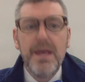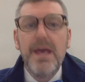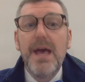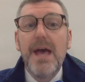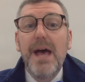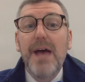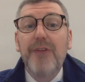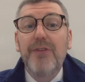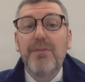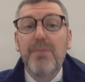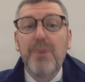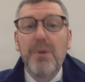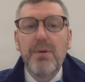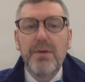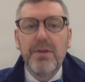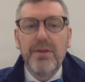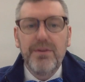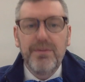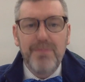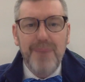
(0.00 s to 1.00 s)
As a
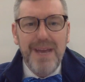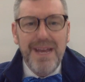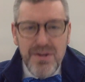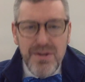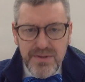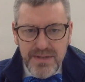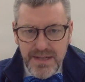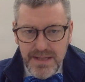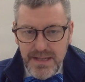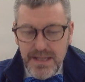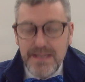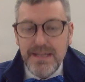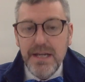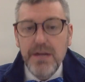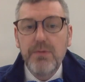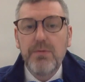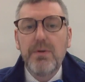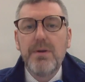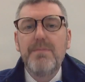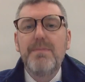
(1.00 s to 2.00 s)
bonus, by using these
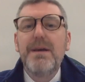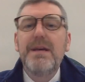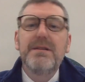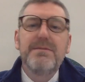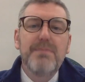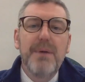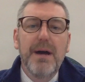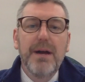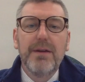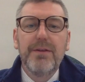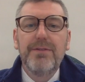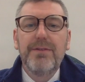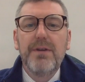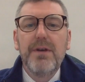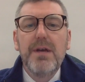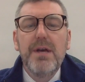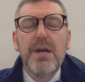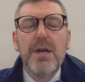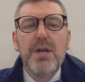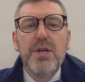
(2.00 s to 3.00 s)
inquiry-based models,
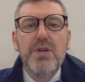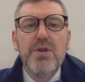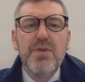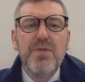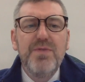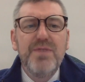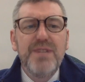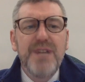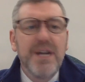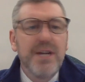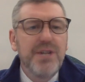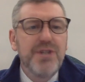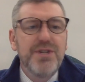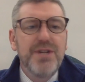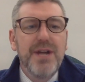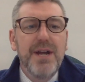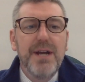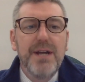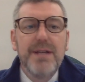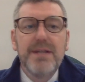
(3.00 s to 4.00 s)
you've touched
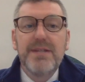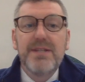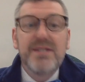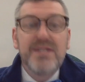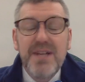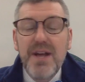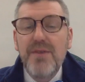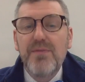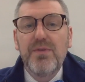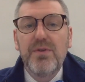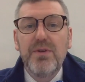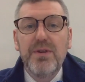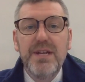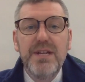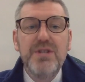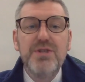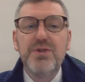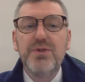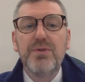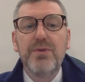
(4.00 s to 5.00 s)
on several
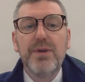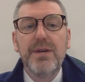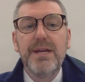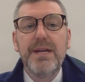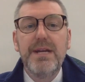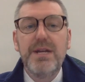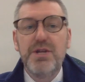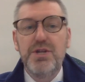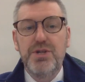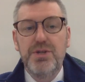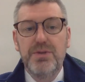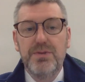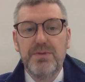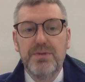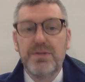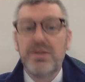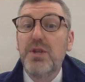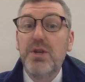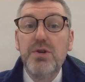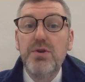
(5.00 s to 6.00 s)
enduring
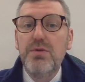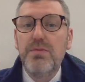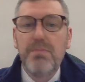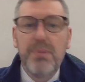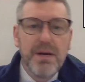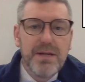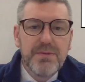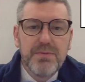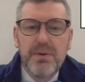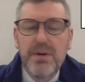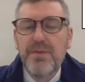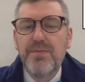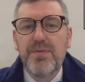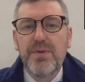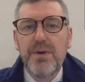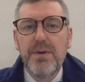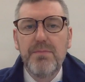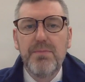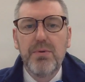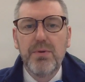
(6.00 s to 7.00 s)
issues, the new buzzword
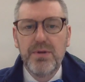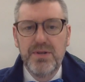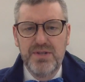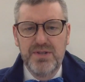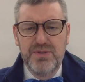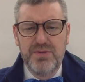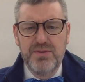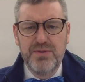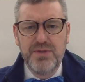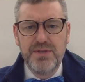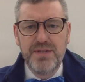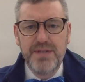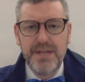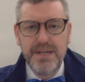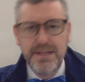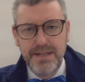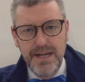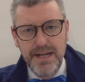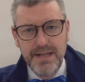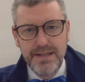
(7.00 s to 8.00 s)
for important social
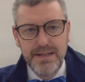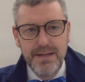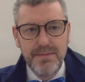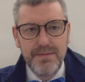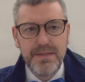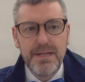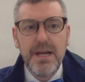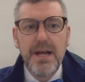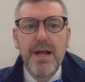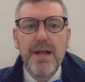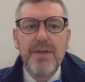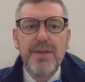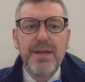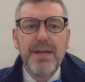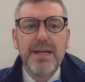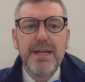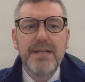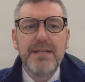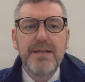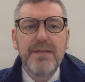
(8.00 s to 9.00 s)
studies concepts that
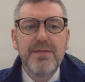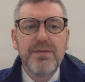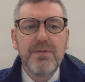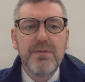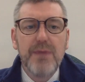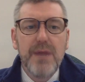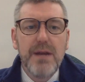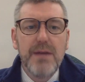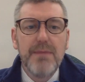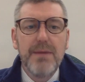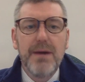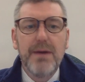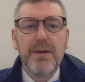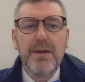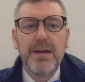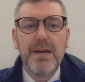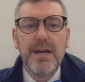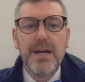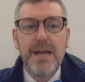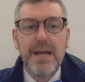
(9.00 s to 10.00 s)
kids have to write about
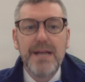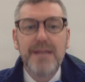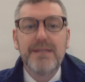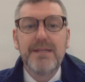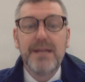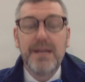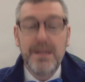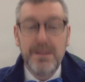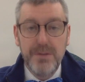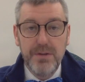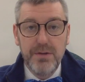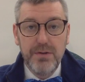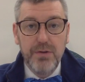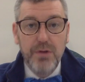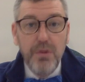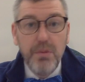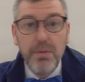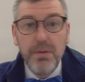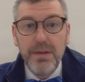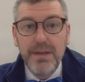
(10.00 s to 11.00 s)
in an essay in their
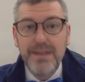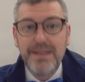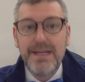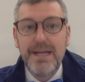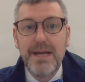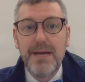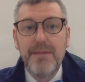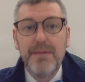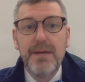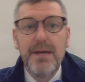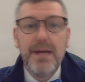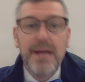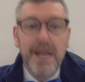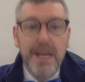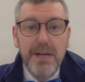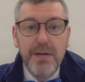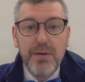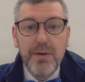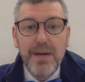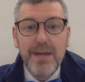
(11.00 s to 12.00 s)
global exam
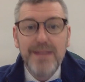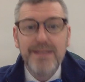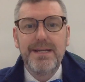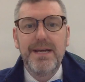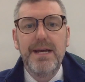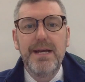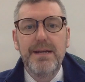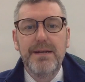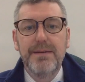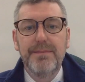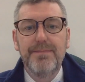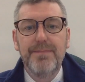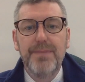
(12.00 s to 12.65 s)
in grade 10.